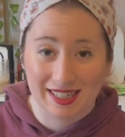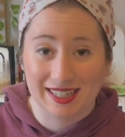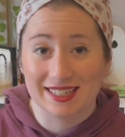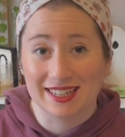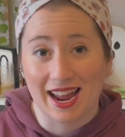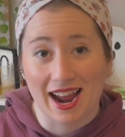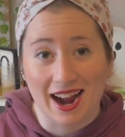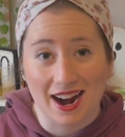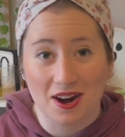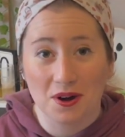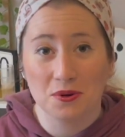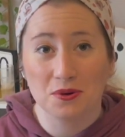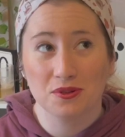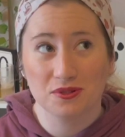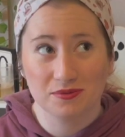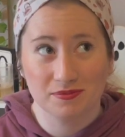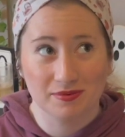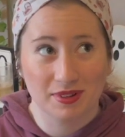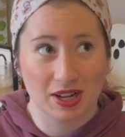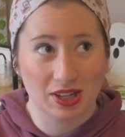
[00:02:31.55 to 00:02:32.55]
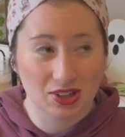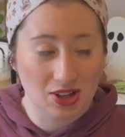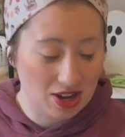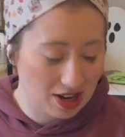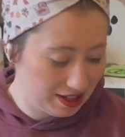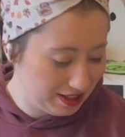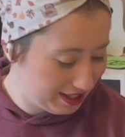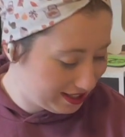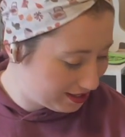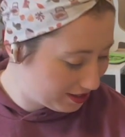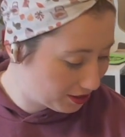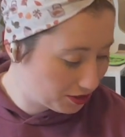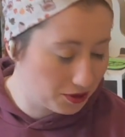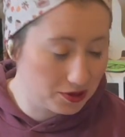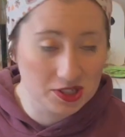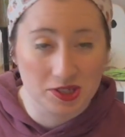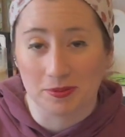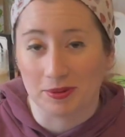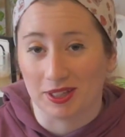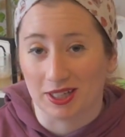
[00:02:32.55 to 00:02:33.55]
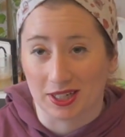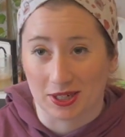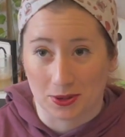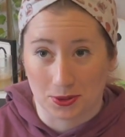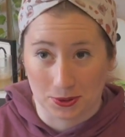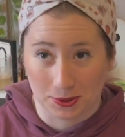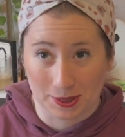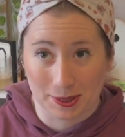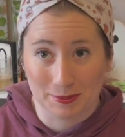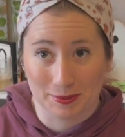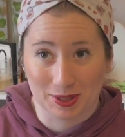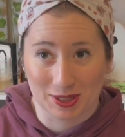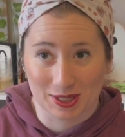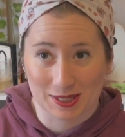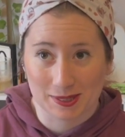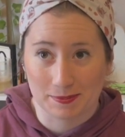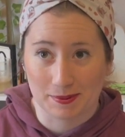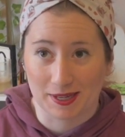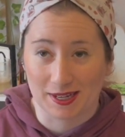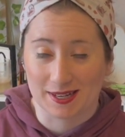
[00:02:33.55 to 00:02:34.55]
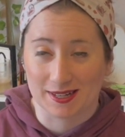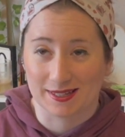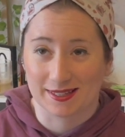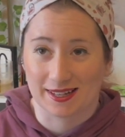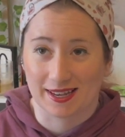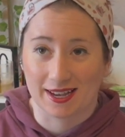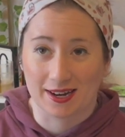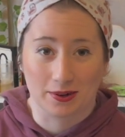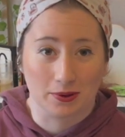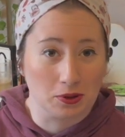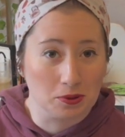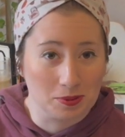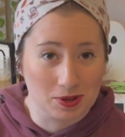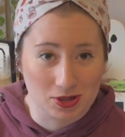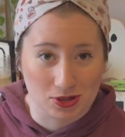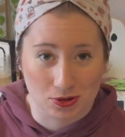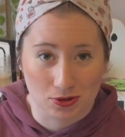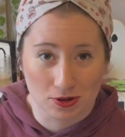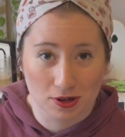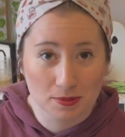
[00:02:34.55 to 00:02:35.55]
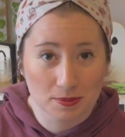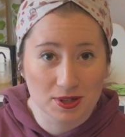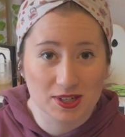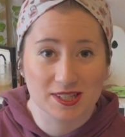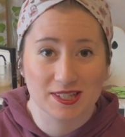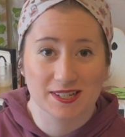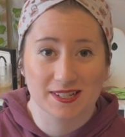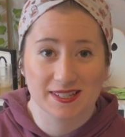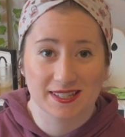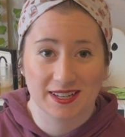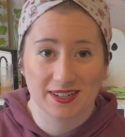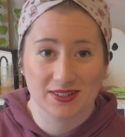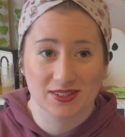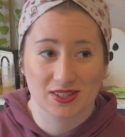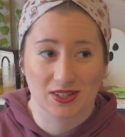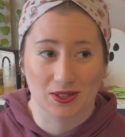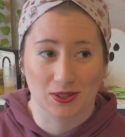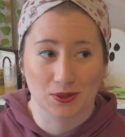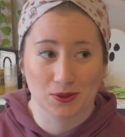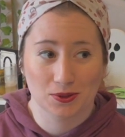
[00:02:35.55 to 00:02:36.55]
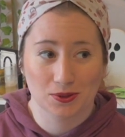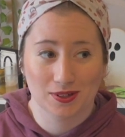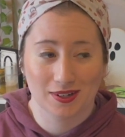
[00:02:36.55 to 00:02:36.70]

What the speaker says: Now, a lot of these are going to be like horror books because they had a whole bunch of horror books on sale too,